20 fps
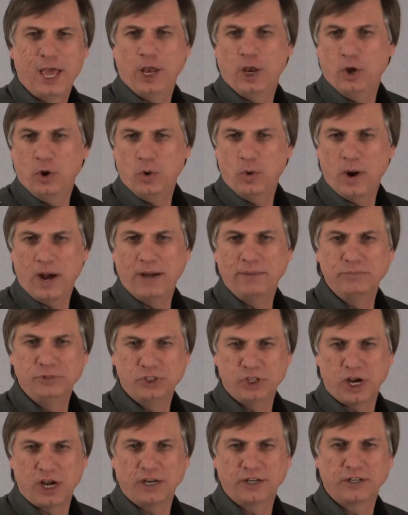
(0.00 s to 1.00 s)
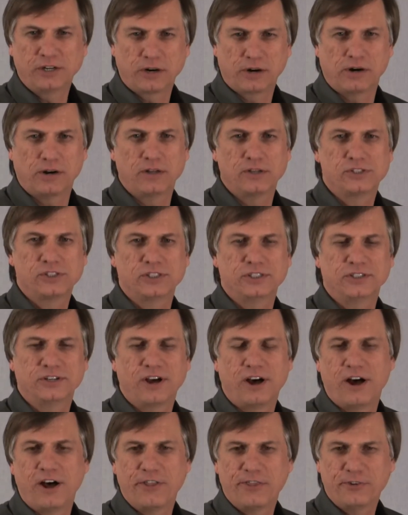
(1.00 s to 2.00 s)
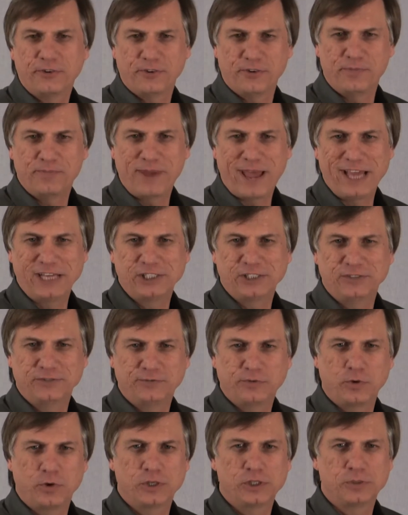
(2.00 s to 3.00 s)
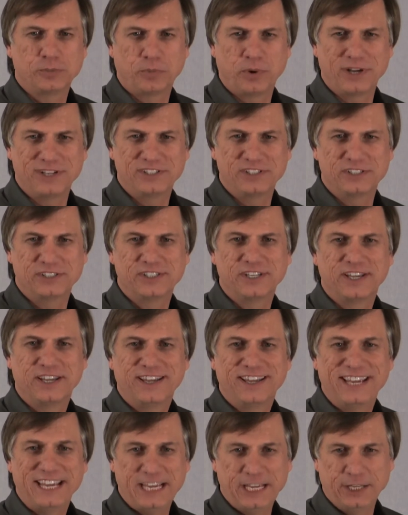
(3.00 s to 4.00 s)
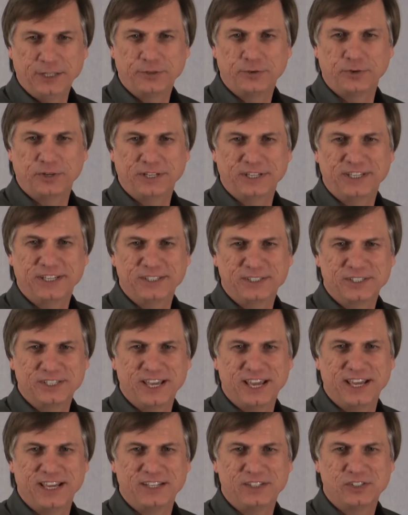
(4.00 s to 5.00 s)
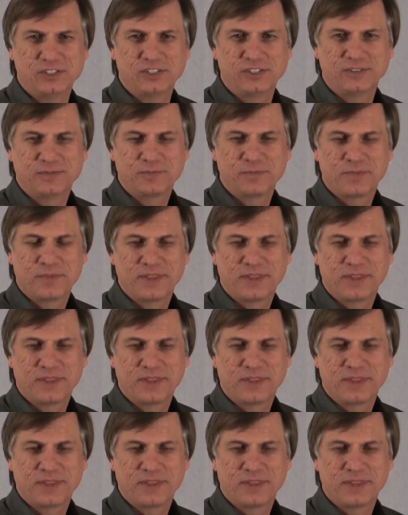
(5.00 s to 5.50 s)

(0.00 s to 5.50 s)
Hello, I'm John Carlson, author of Passion for his Presence, Entering his Gates.